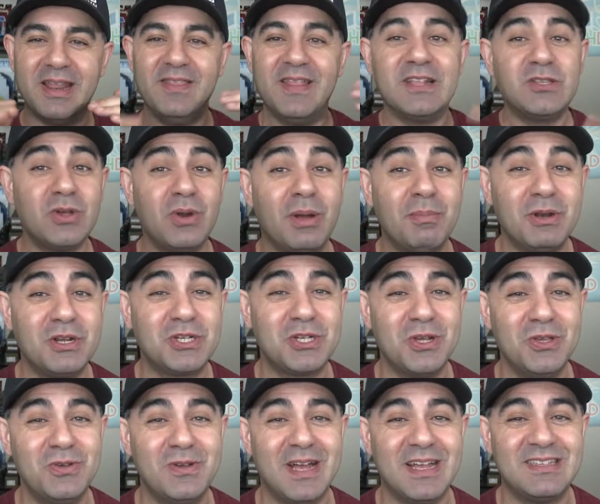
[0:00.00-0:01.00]
And that's what I'm going to show
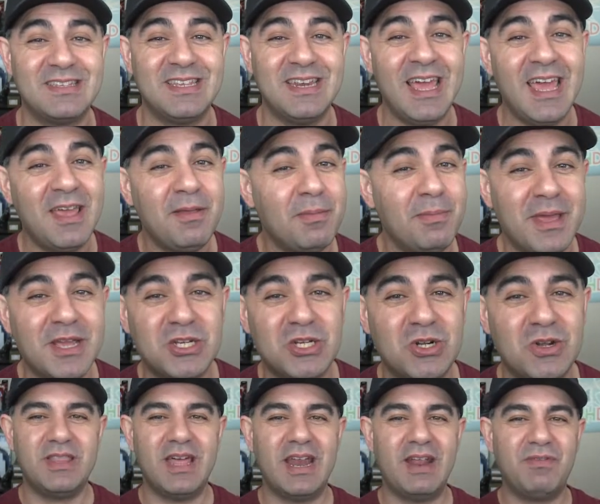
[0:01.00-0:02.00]
you guys today to make
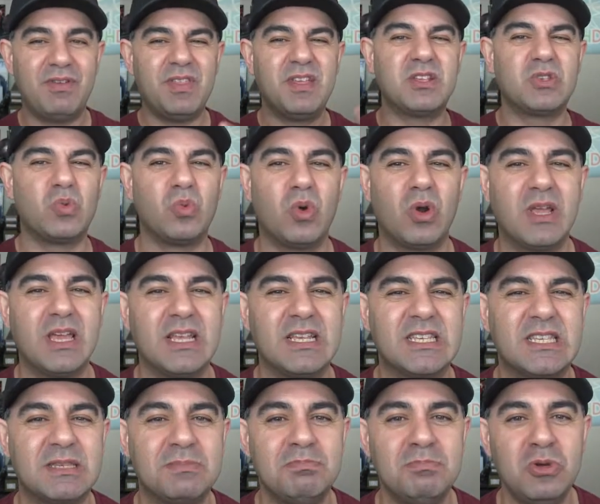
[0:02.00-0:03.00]
sure that everything's working
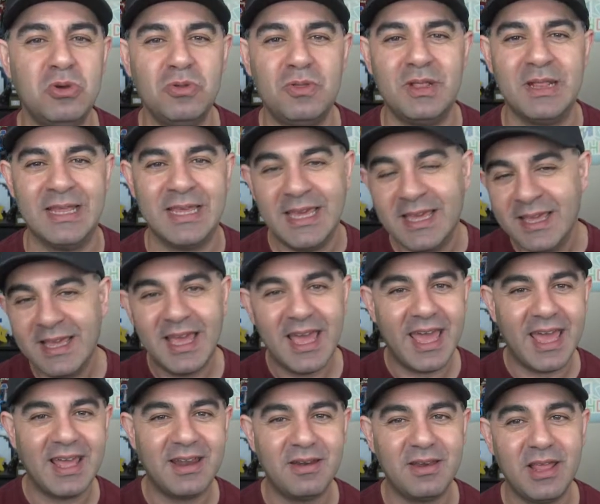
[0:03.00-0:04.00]
smoothly
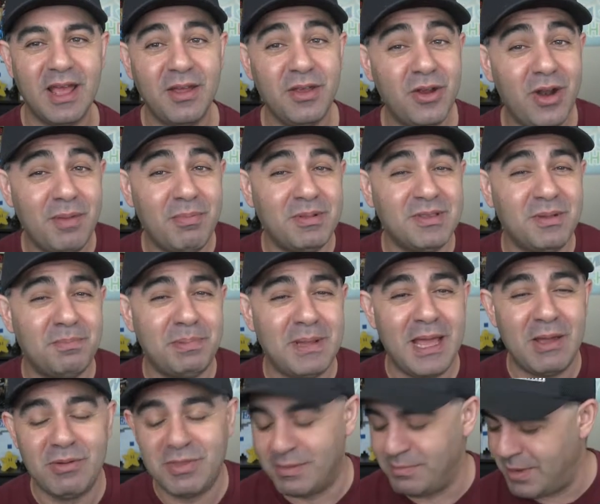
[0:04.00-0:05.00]
and you're able to
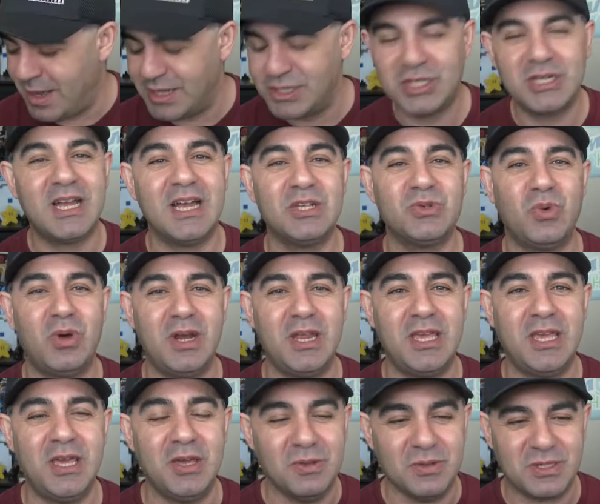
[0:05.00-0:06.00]
play with the mods you guys want to
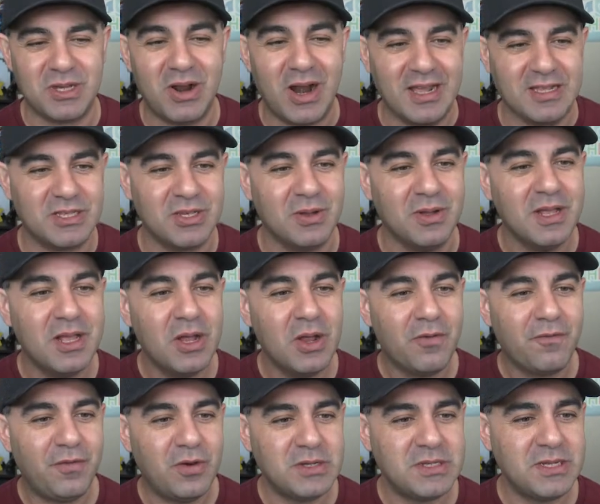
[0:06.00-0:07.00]
use. All right, so
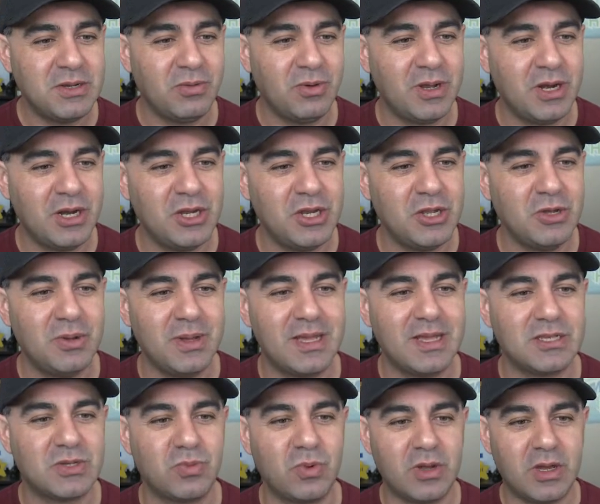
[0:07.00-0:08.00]
first thing we're going to do
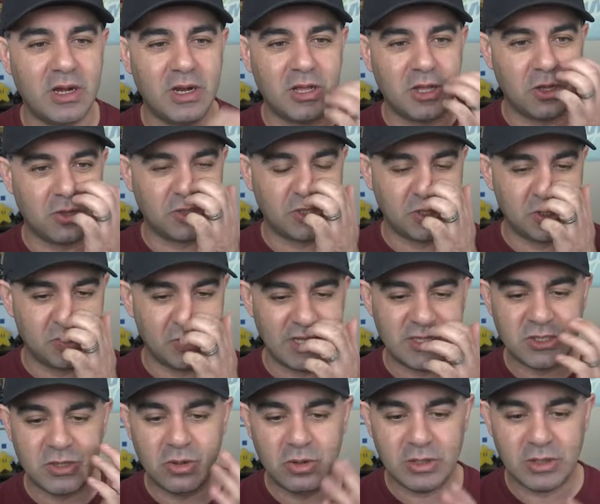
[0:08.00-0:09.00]
is we're going to go to,
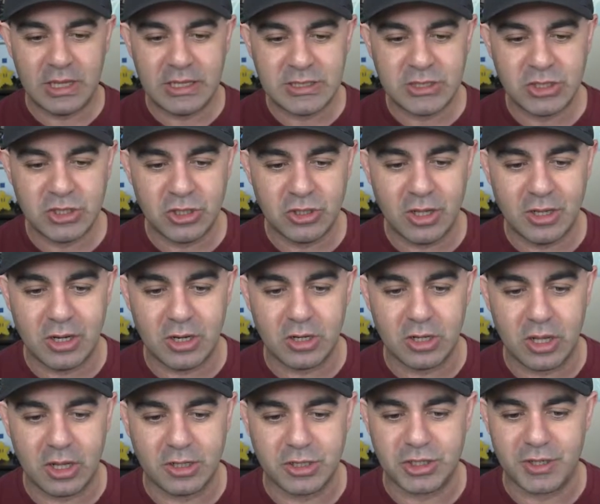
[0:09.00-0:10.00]
let's turn on our
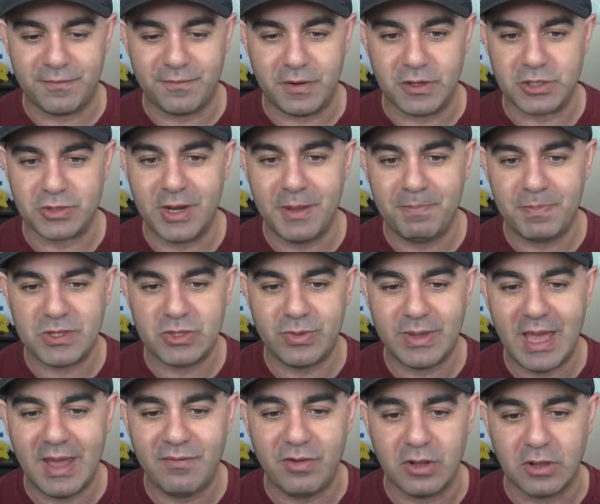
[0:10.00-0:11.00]
launcher first, right? So we
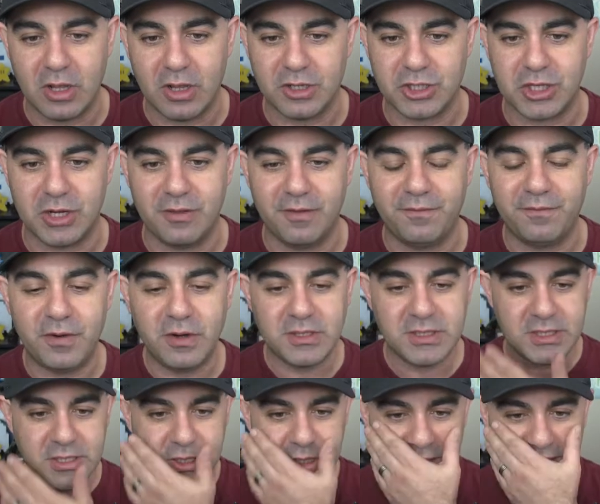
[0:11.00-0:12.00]
have our launcher. The
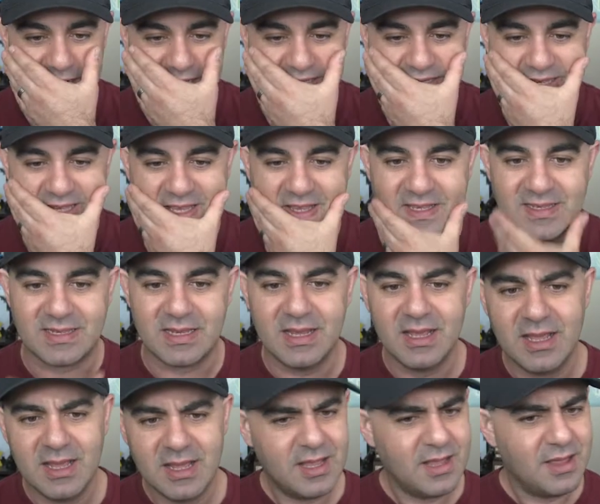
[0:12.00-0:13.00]
first thing you're going to see is
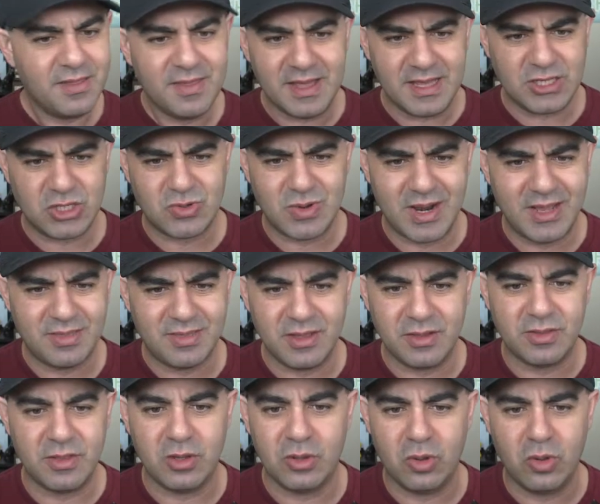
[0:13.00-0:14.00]
this, right?
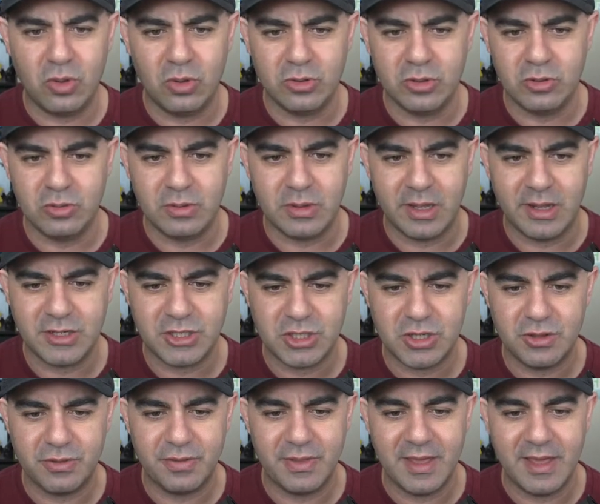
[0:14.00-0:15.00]
The whole new
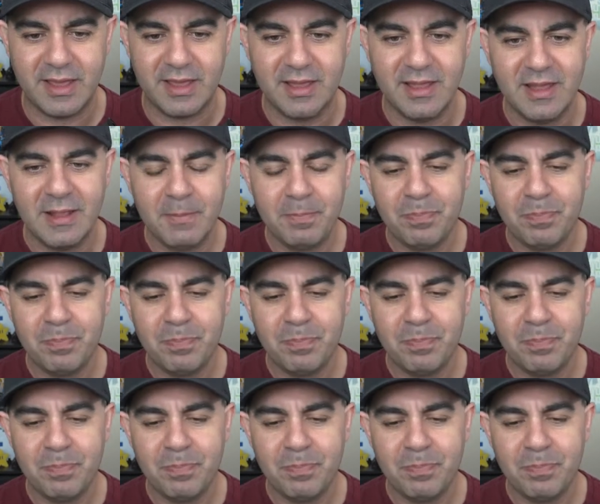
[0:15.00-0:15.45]
launcher thing.